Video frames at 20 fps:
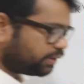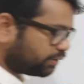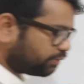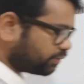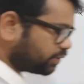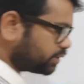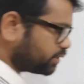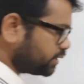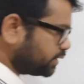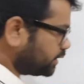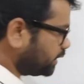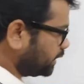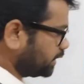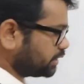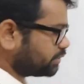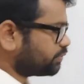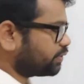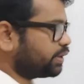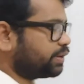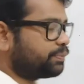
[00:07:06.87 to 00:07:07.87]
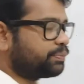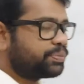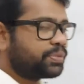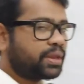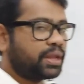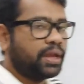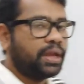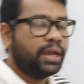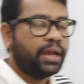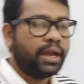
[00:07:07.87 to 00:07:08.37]
frequency, that is fine.
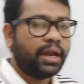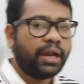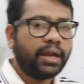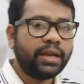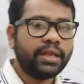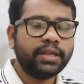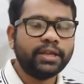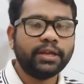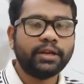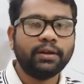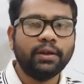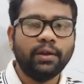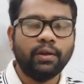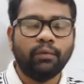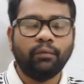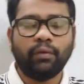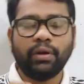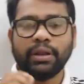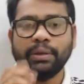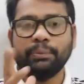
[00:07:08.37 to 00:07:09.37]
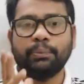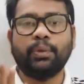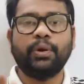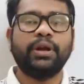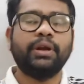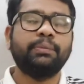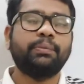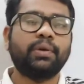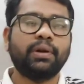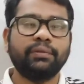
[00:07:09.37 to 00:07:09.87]
And here one
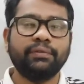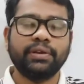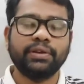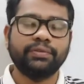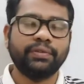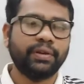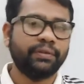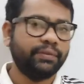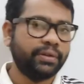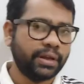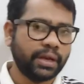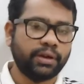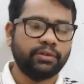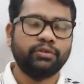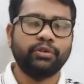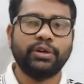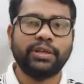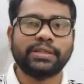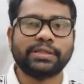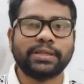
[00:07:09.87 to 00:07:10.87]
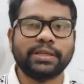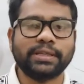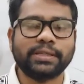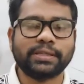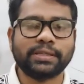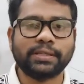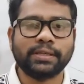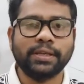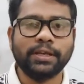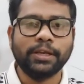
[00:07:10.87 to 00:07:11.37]
important point which we have to
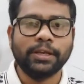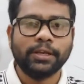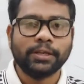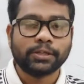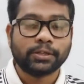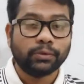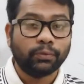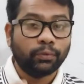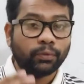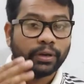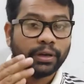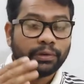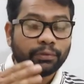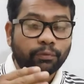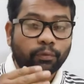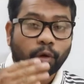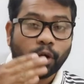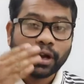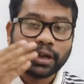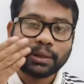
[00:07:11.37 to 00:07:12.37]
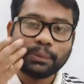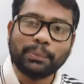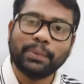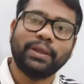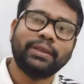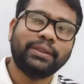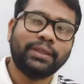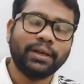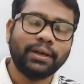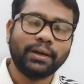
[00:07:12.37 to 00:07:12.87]
discuss. So in what
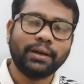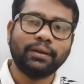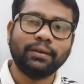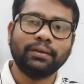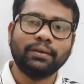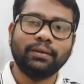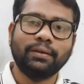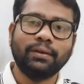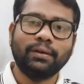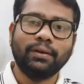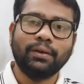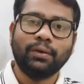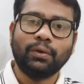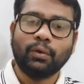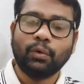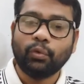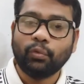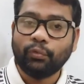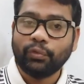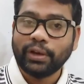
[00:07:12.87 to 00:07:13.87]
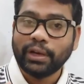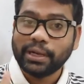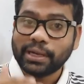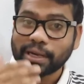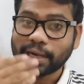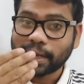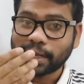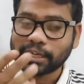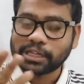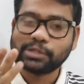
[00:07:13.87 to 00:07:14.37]
method we
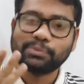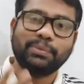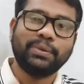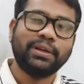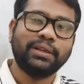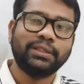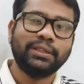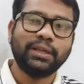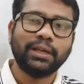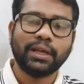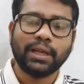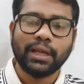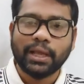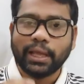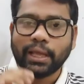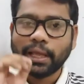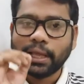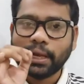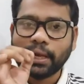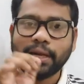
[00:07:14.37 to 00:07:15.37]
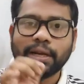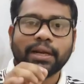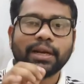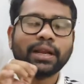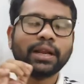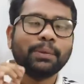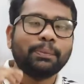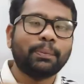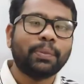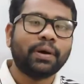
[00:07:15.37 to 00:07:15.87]
transmit the
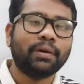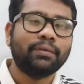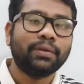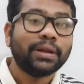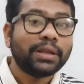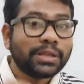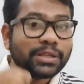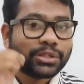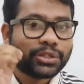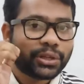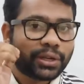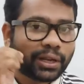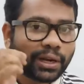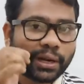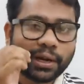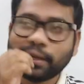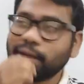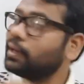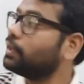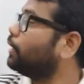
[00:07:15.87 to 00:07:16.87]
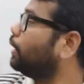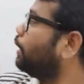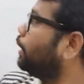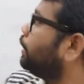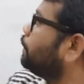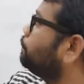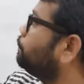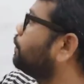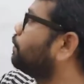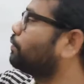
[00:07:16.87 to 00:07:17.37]
electrical power generated
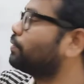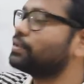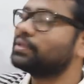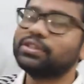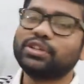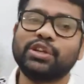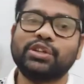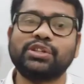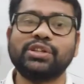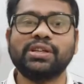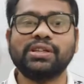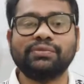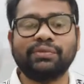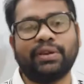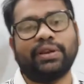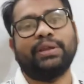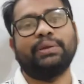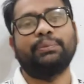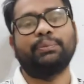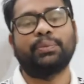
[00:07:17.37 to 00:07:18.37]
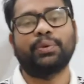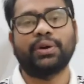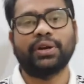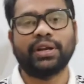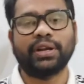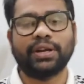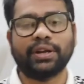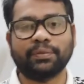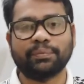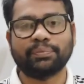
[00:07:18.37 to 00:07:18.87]
at power station is very
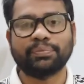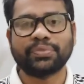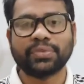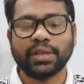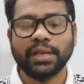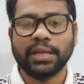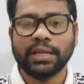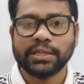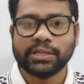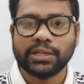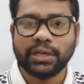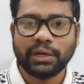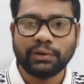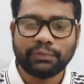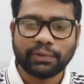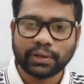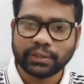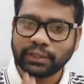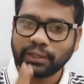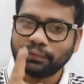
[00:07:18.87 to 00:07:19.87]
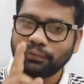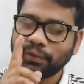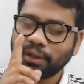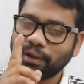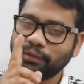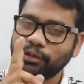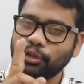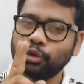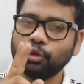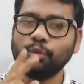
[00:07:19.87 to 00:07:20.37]
important. Children, for that we
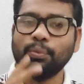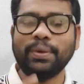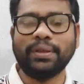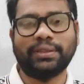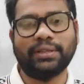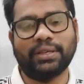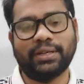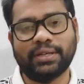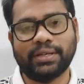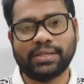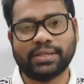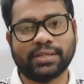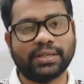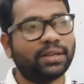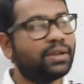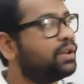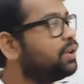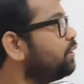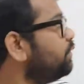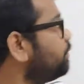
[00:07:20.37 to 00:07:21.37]
have two methods.